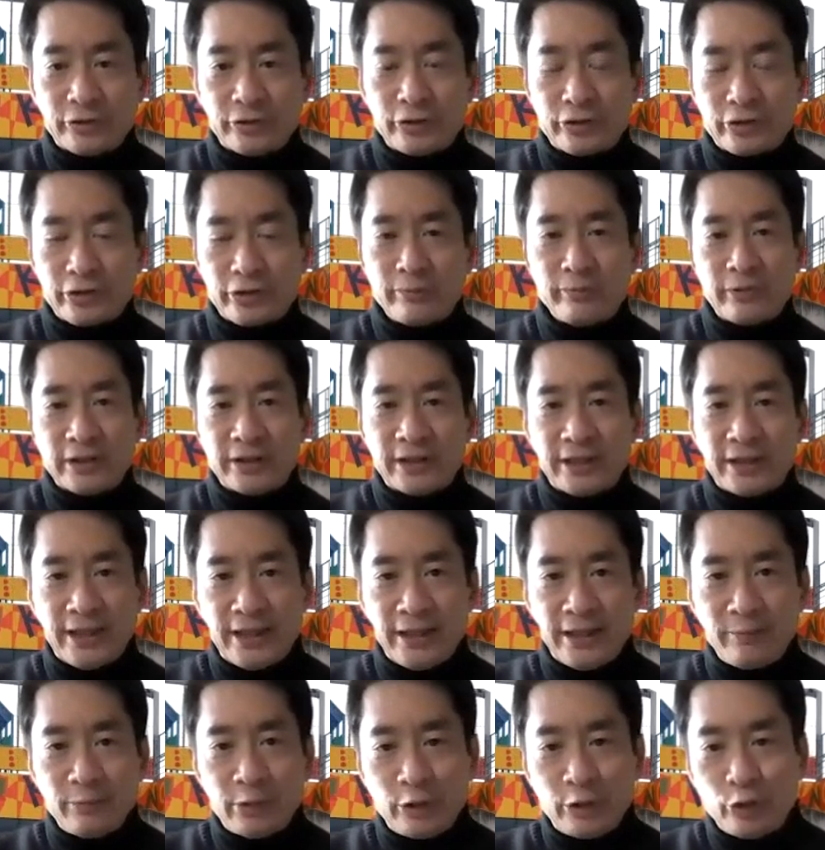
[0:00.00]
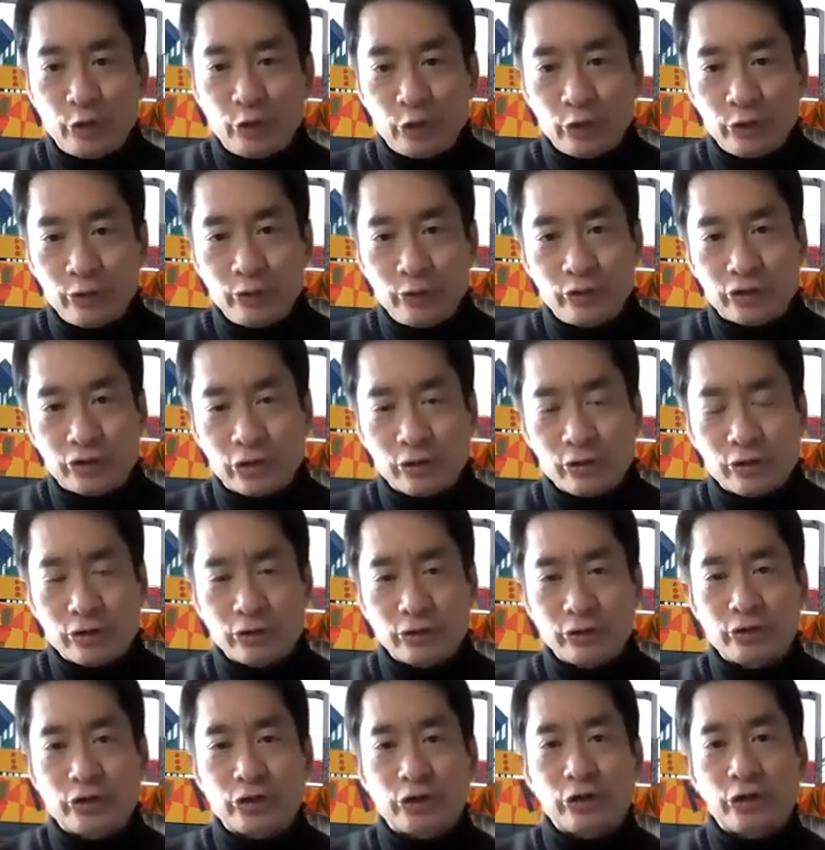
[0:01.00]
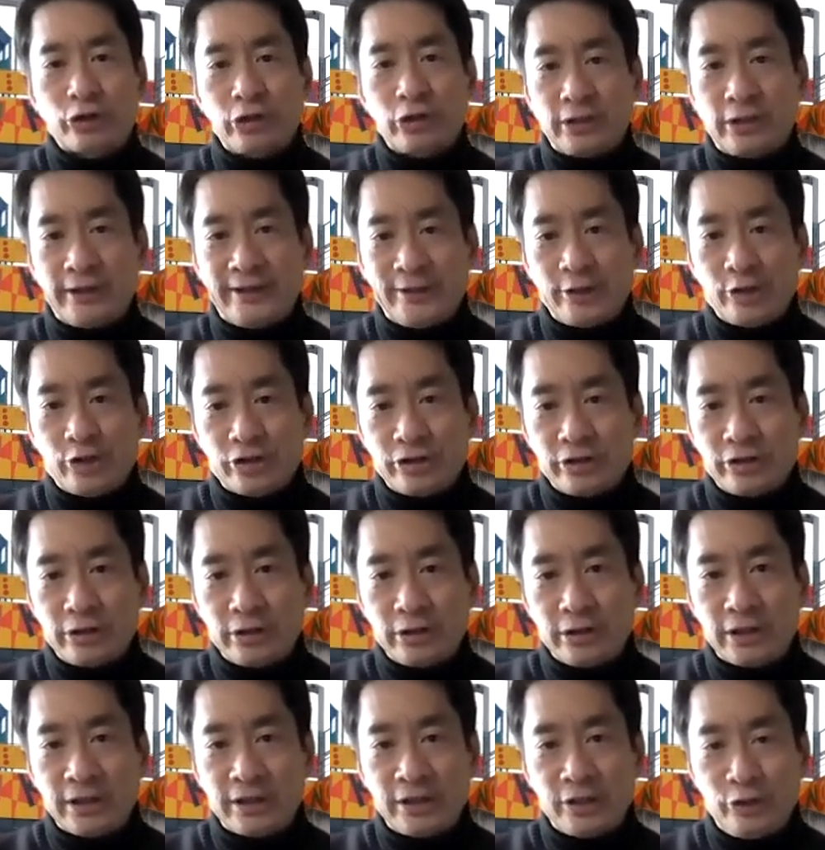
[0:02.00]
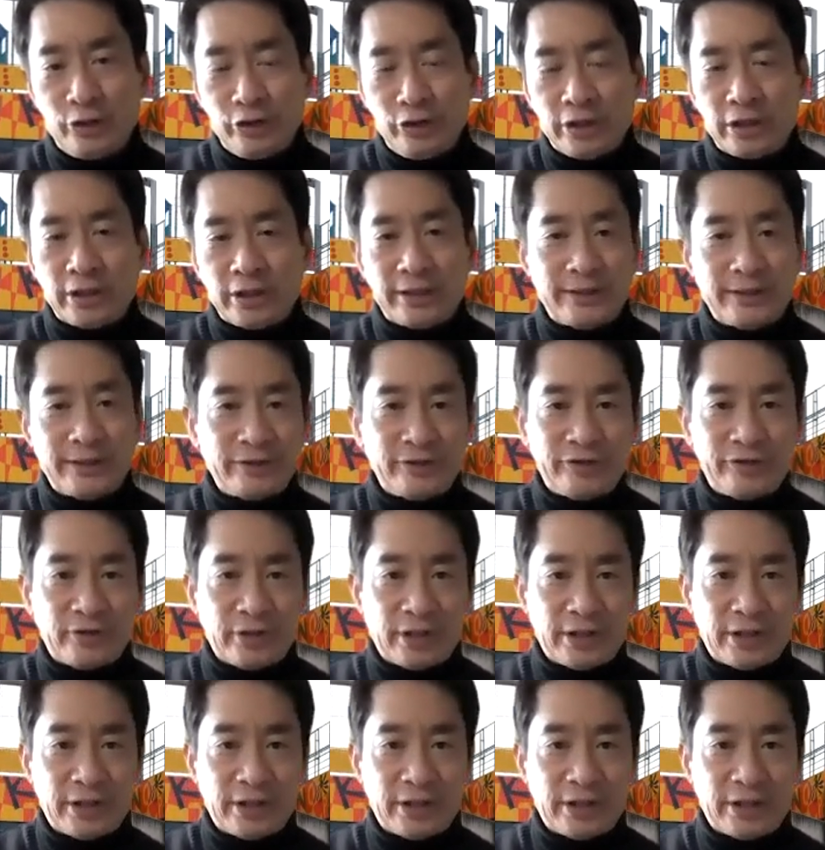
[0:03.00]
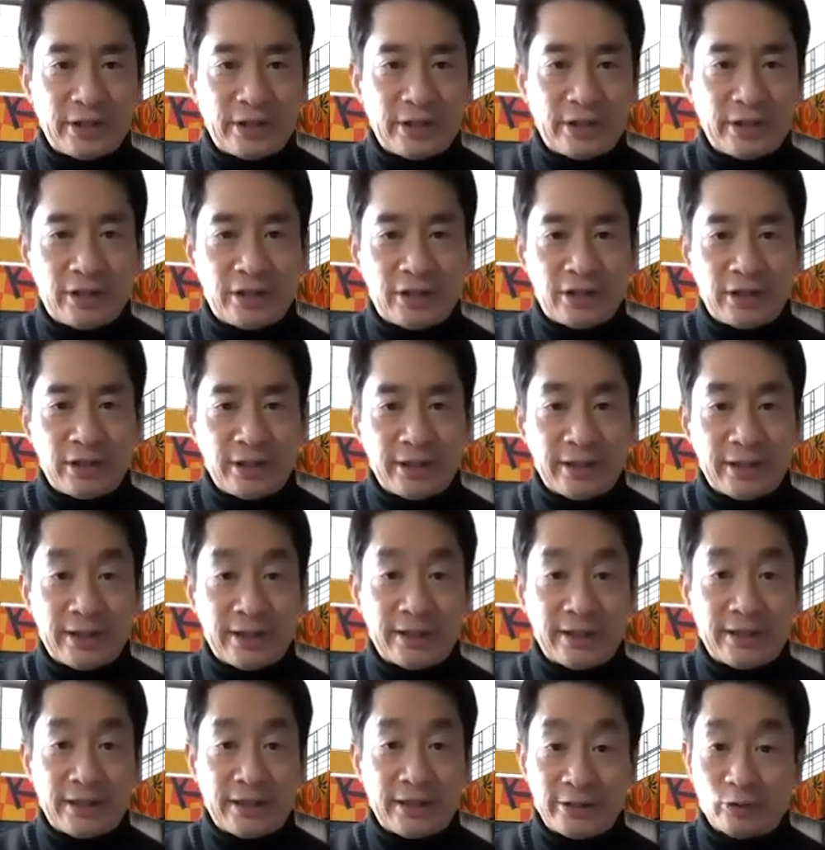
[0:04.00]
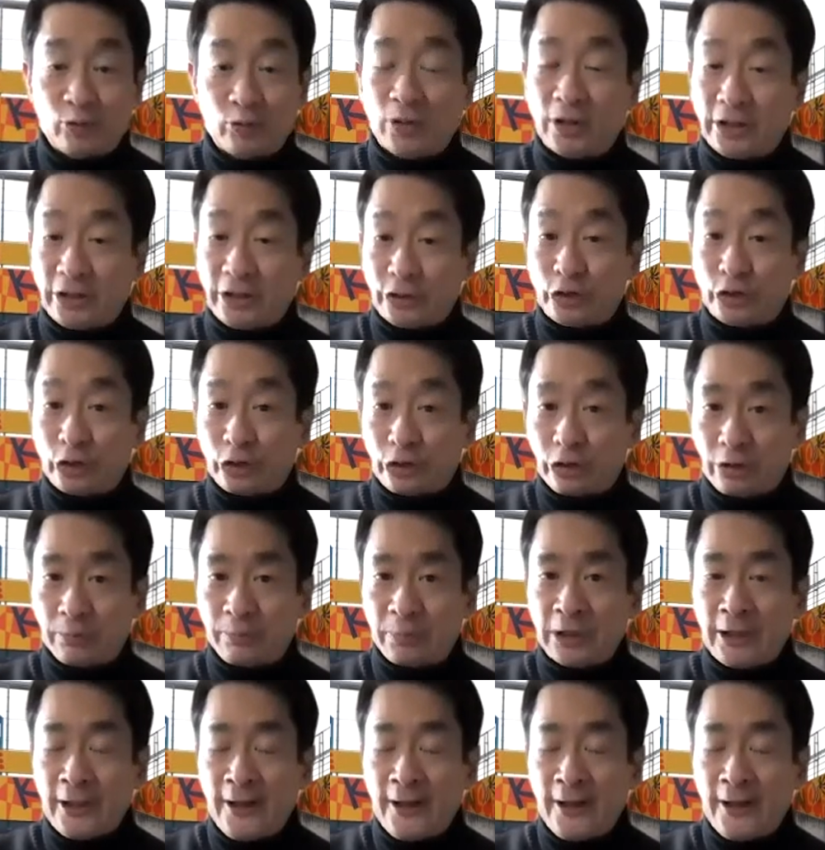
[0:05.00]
term that came into social circulation in the United States as well as Europe,